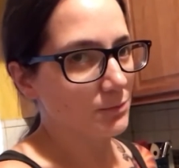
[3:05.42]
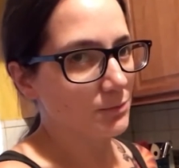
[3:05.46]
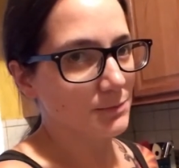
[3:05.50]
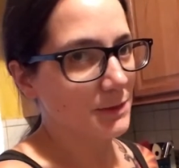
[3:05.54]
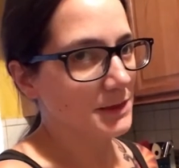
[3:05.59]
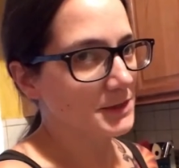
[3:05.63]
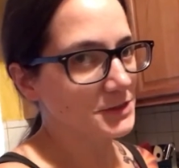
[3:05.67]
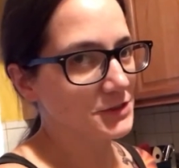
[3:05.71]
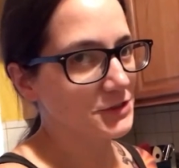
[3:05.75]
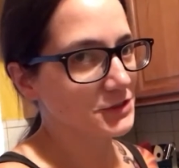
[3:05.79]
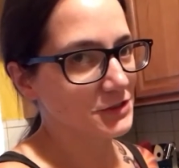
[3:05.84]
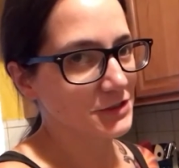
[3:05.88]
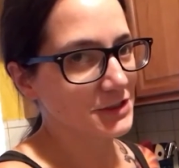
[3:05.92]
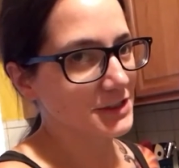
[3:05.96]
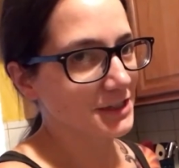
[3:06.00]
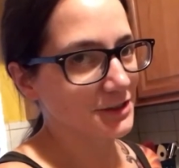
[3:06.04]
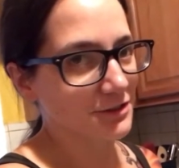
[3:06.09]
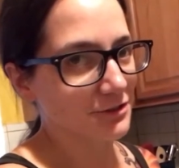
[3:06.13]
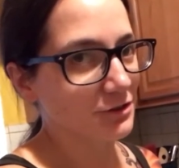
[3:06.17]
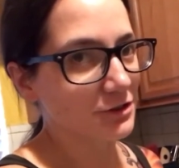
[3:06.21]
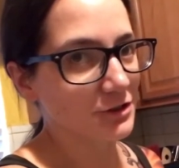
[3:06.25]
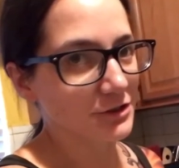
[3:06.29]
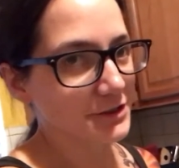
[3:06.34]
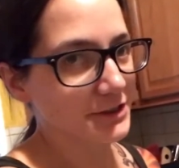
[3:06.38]
No, I just took
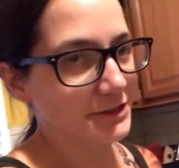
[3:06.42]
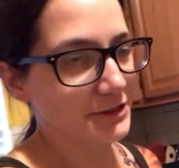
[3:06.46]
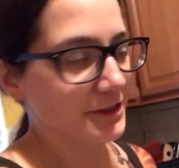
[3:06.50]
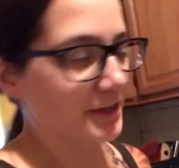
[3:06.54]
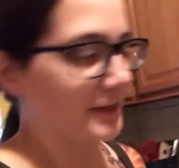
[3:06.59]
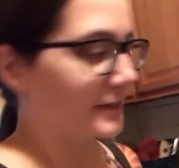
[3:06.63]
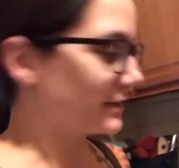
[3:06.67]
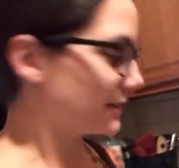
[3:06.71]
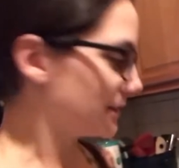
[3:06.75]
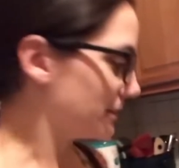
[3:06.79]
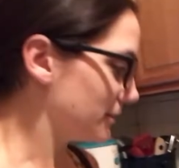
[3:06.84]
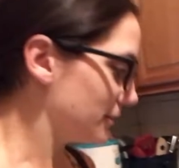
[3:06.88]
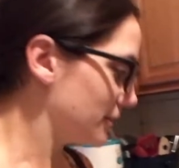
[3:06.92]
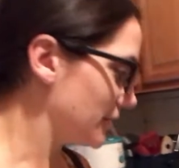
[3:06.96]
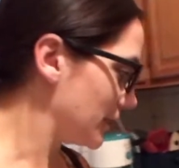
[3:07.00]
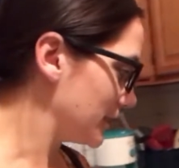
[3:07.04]
another look. They're not done.